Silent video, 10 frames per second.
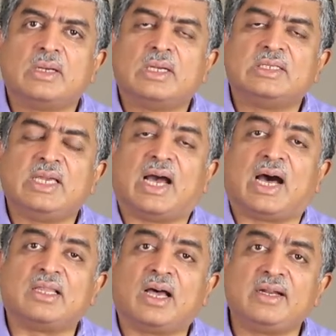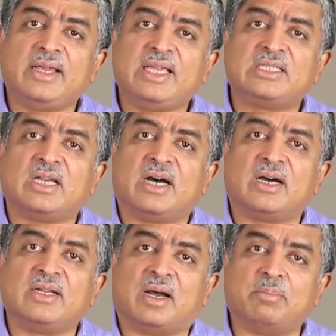See, Aadhaar is a
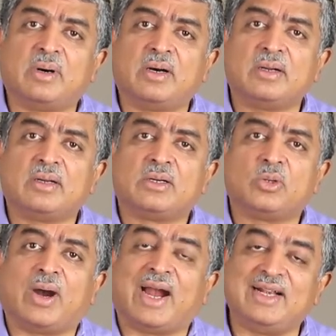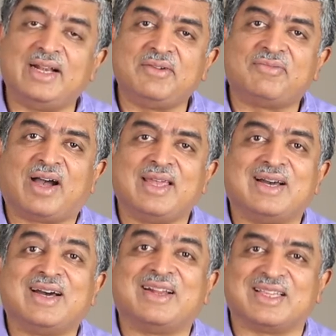number to identify
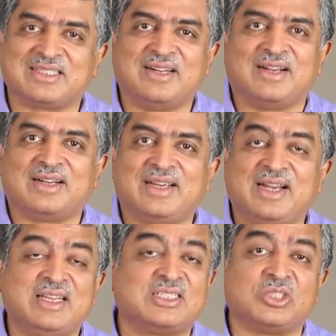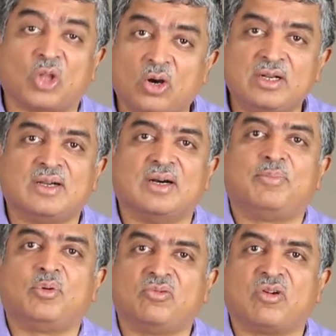a resident. It is not a
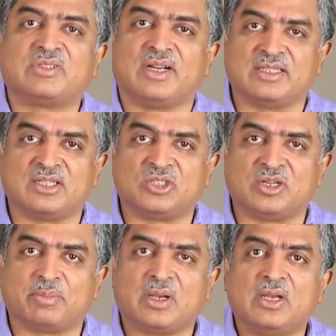proof of citizenship.